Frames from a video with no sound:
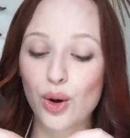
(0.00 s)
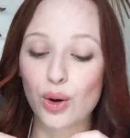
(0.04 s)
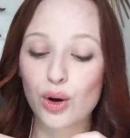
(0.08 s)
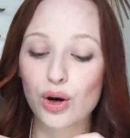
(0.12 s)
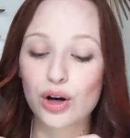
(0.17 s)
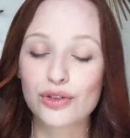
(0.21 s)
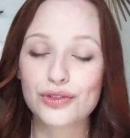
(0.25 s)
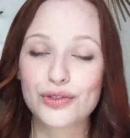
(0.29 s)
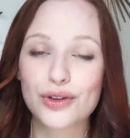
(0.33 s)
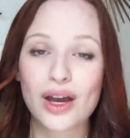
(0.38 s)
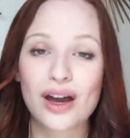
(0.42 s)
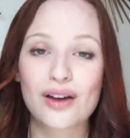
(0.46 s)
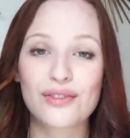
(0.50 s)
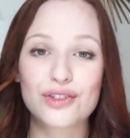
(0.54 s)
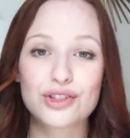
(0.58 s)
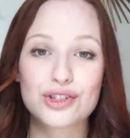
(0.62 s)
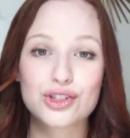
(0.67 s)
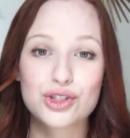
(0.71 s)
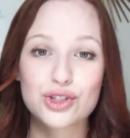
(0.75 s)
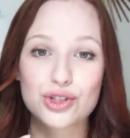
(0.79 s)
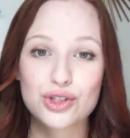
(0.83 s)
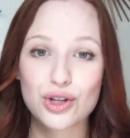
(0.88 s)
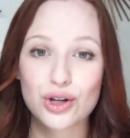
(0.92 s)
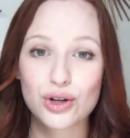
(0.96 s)
or if you have a
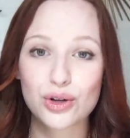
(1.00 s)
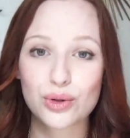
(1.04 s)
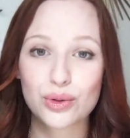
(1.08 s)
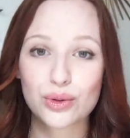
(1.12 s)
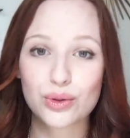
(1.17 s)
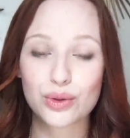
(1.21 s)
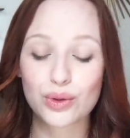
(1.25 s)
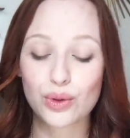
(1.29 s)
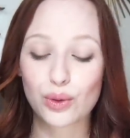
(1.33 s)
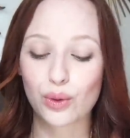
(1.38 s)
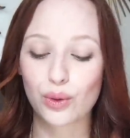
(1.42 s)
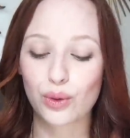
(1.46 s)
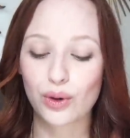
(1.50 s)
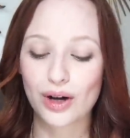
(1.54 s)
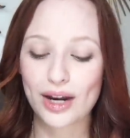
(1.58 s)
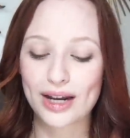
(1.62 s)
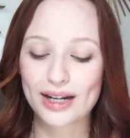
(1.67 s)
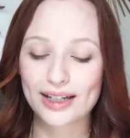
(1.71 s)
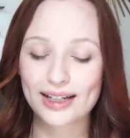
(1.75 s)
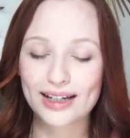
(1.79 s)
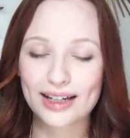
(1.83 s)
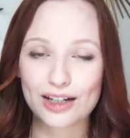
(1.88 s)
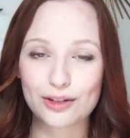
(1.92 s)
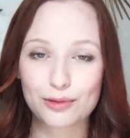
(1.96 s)
stone or
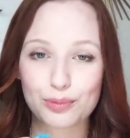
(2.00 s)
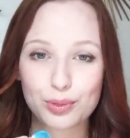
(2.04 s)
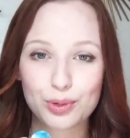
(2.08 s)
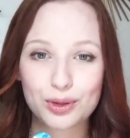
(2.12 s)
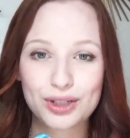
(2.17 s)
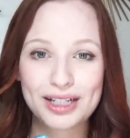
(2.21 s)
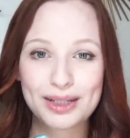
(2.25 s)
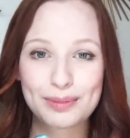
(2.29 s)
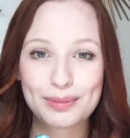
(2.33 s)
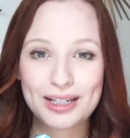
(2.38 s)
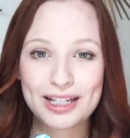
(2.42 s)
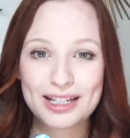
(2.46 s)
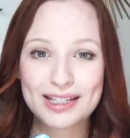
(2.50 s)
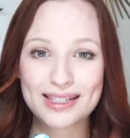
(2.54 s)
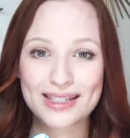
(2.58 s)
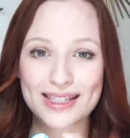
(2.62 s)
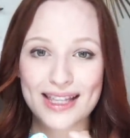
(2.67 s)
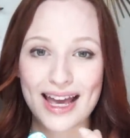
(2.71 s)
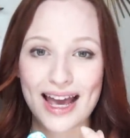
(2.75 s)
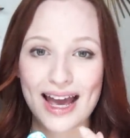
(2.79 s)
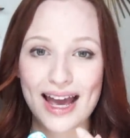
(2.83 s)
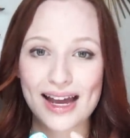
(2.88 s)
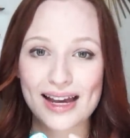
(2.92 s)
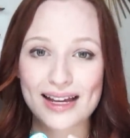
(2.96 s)
any kind of pretty piece
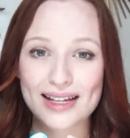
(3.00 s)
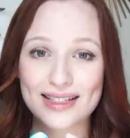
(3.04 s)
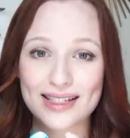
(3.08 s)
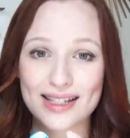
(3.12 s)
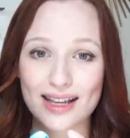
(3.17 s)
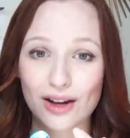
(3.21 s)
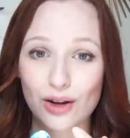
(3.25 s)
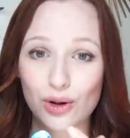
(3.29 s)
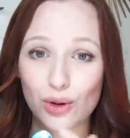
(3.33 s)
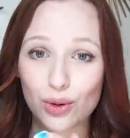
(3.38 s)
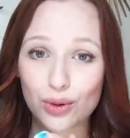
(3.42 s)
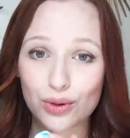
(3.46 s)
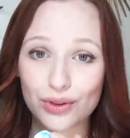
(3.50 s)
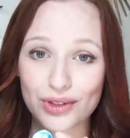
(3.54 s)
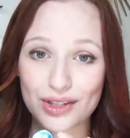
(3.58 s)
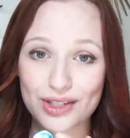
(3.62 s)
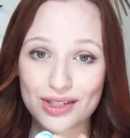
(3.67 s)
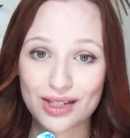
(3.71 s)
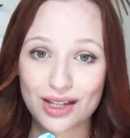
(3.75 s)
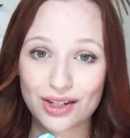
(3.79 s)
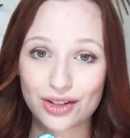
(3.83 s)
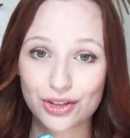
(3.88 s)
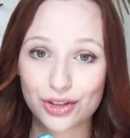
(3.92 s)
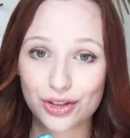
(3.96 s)
that has a hole in the
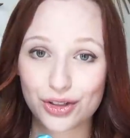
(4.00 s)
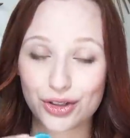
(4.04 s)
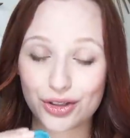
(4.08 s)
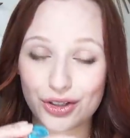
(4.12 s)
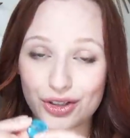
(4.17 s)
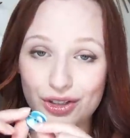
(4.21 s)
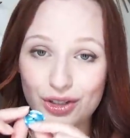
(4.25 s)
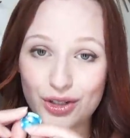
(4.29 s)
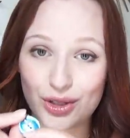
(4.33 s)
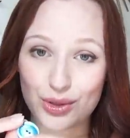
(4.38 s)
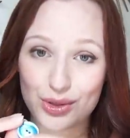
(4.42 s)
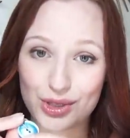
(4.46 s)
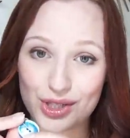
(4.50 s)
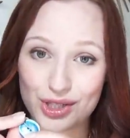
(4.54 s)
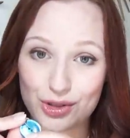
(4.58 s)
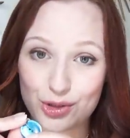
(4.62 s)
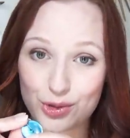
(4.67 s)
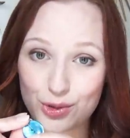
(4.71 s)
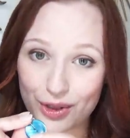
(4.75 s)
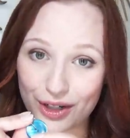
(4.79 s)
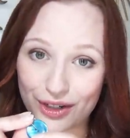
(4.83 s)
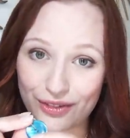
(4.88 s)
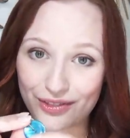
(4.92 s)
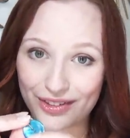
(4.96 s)
center, you can use this
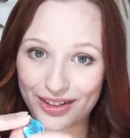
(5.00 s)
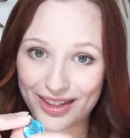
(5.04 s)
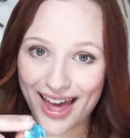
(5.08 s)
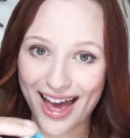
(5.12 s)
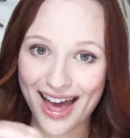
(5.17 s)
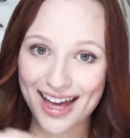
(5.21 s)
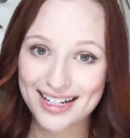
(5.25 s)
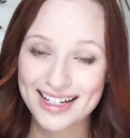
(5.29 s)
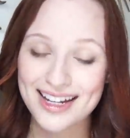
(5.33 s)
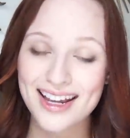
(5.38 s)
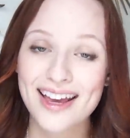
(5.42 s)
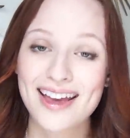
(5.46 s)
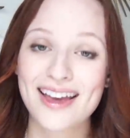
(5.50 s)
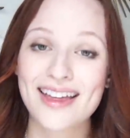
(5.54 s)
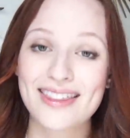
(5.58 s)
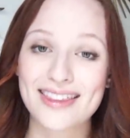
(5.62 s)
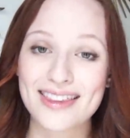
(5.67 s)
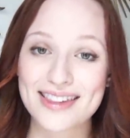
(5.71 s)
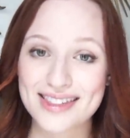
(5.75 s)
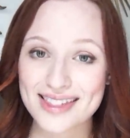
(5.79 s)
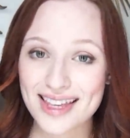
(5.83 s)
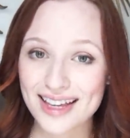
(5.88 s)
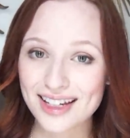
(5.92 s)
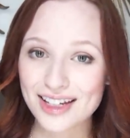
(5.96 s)
trick for that.
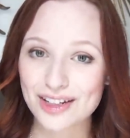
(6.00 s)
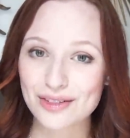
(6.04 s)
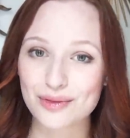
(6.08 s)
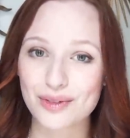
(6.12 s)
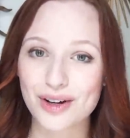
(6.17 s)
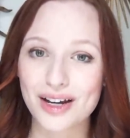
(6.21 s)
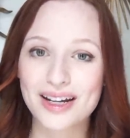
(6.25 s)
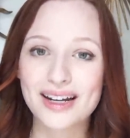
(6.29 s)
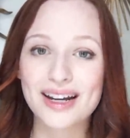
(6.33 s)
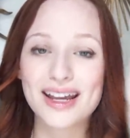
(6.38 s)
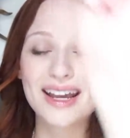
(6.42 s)
The second one